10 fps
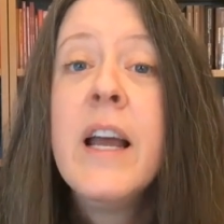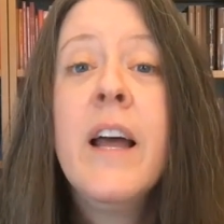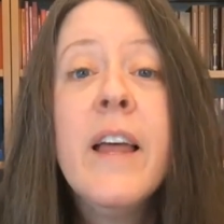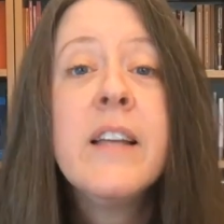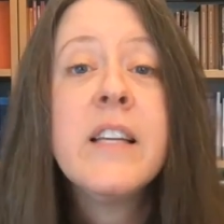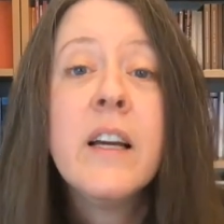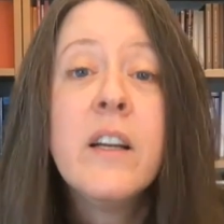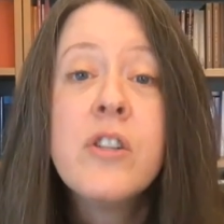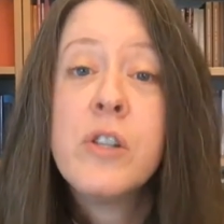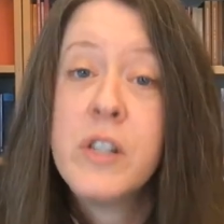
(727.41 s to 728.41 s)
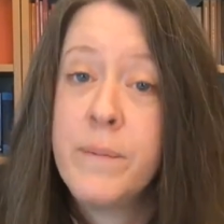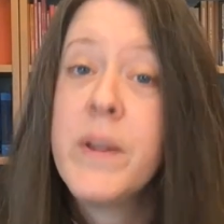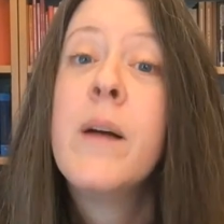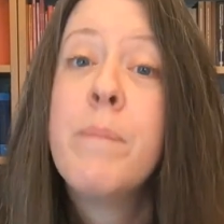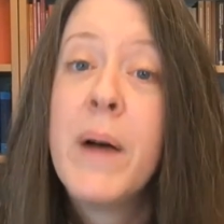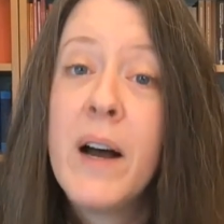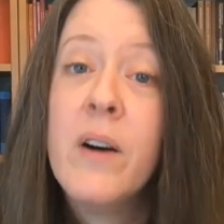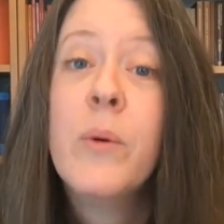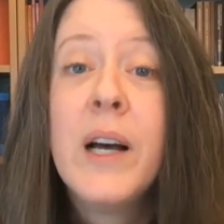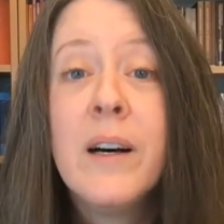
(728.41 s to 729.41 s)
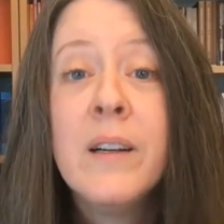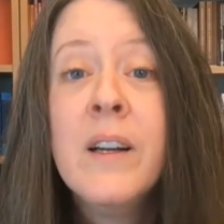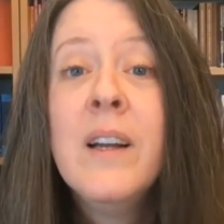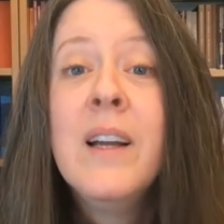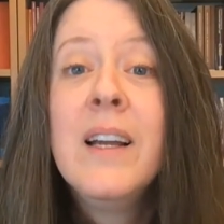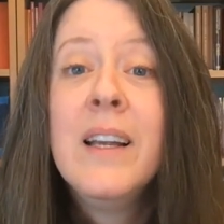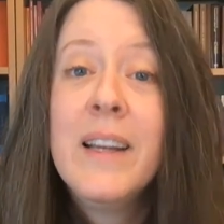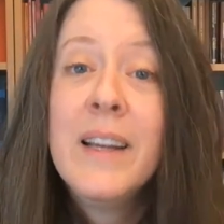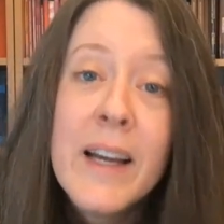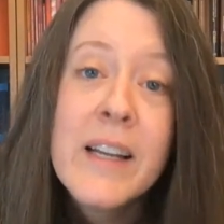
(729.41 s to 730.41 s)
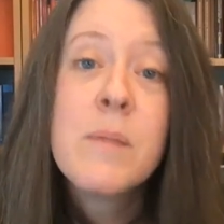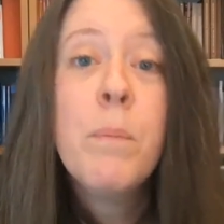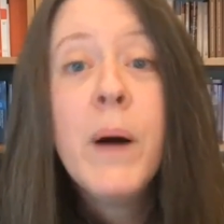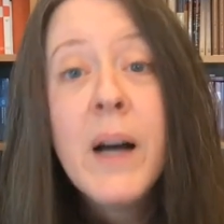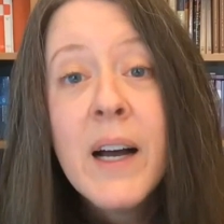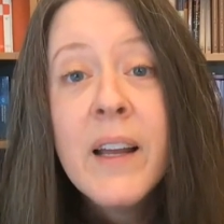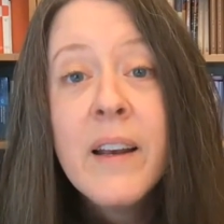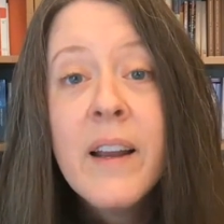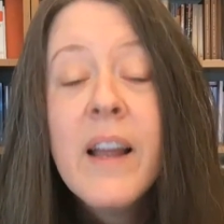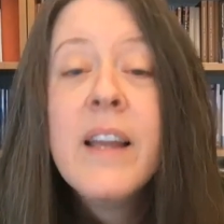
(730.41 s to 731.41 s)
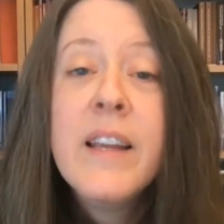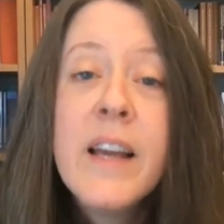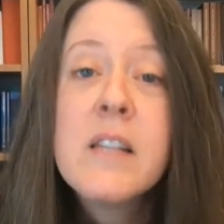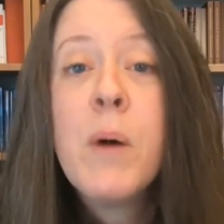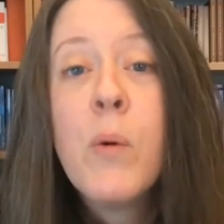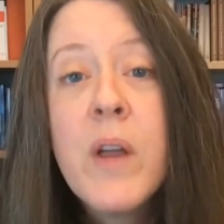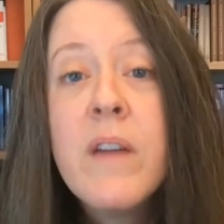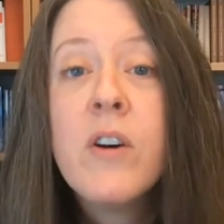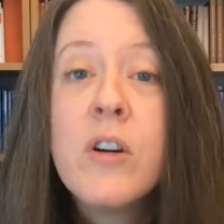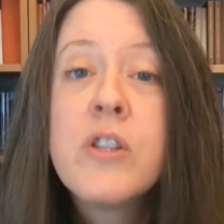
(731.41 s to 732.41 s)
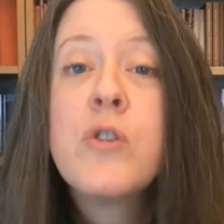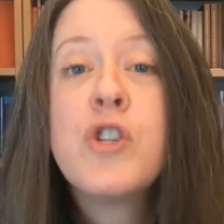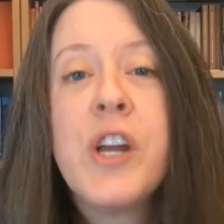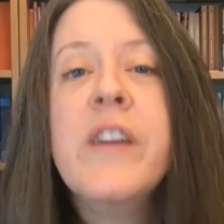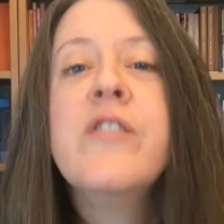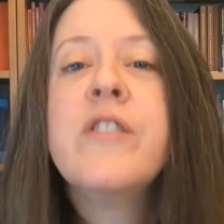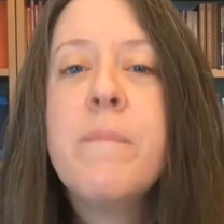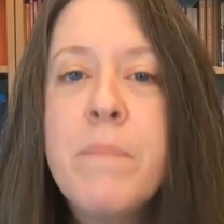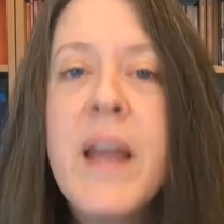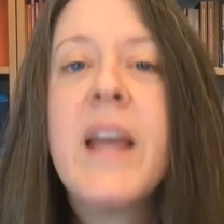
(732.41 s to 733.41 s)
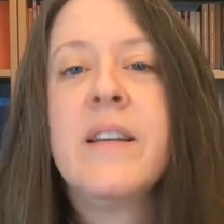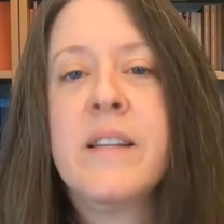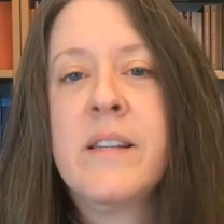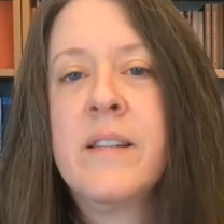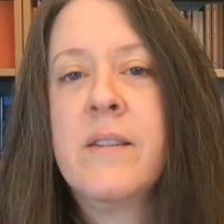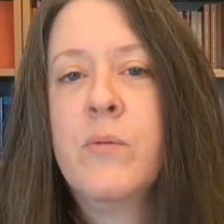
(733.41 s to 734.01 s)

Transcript: And that tells you something about, well, yes, but, yes, but we have also changed the base.